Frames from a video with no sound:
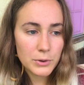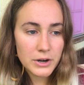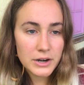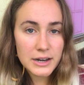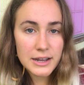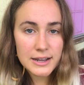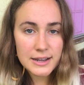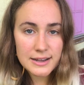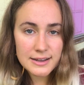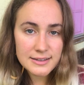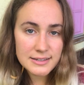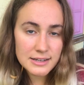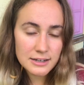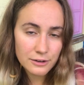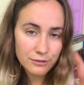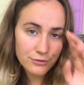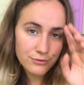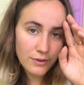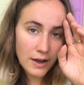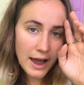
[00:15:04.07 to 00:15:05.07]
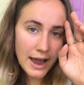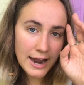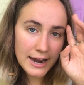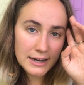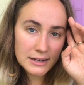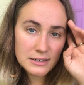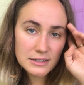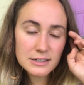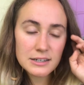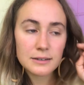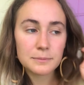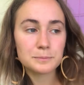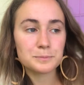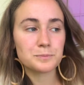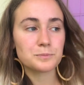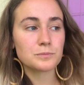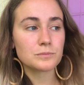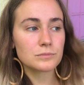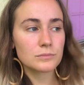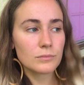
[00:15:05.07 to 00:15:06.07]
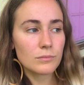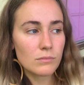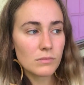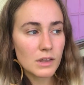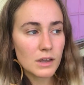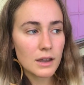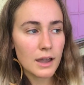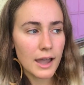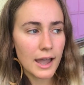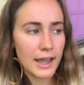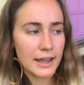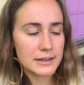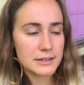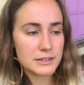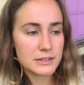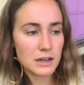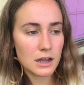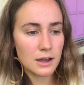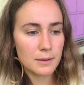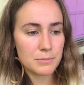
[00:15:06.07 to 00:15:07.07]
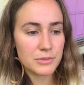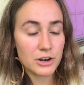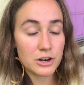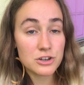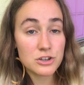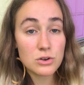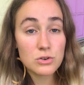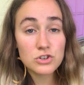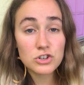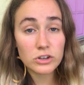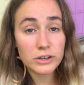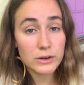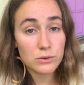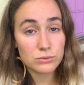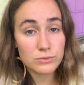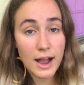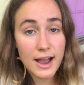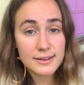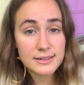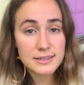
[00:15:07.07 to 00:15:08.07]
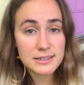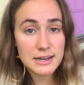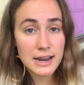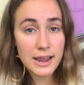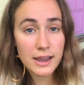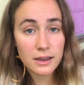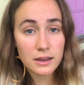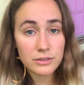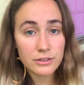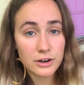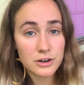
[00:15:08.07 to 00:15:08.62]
pretty easy to find, and they're usually resting.